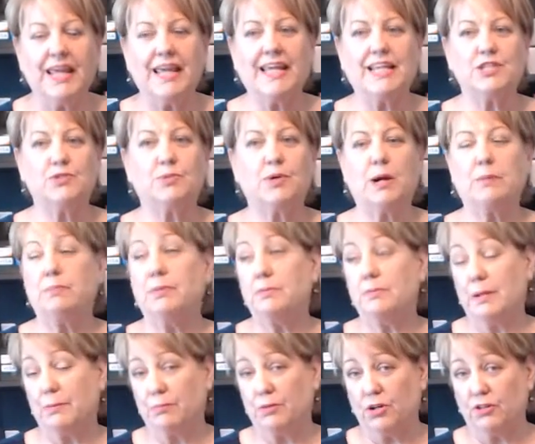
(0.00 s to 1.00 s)
It's where I put
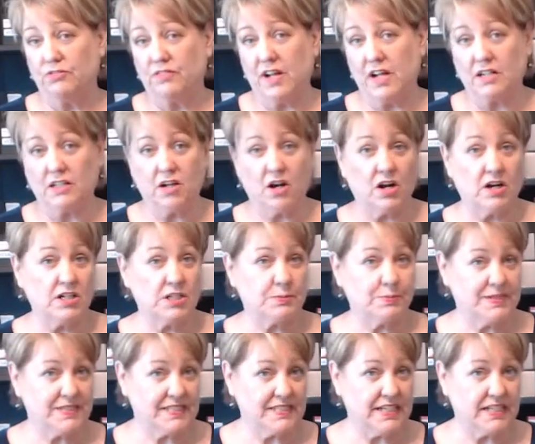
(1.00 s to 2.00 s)
my profile cards,
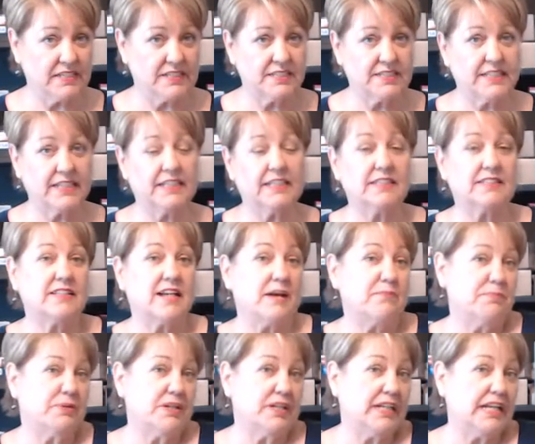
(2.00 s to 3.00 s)
my sales tickets. I
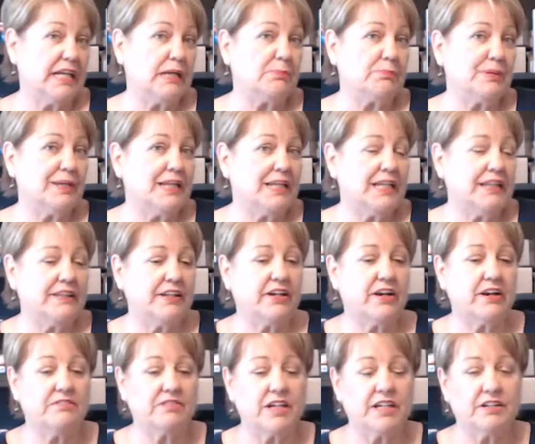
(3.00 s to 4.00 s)
put an ink pen in
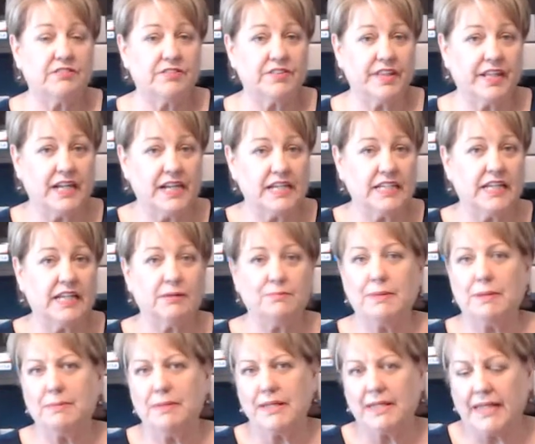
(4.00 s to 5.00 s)
there. I've got everything I need.
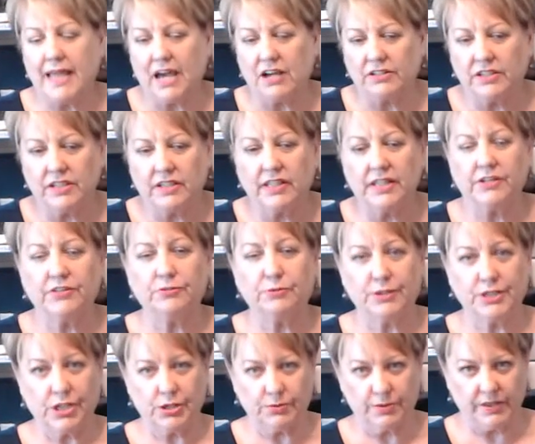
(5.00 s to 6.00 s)
Maybe a calculator
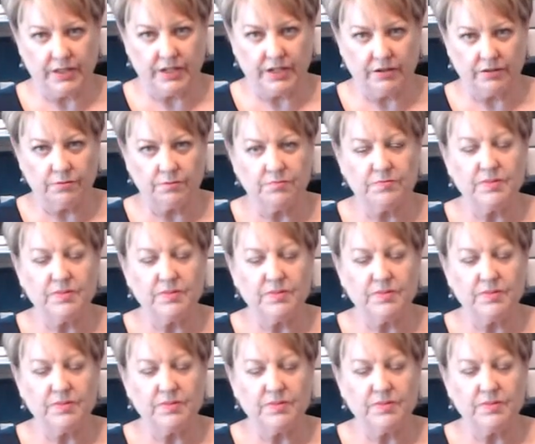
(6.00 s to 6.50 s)
would go in there.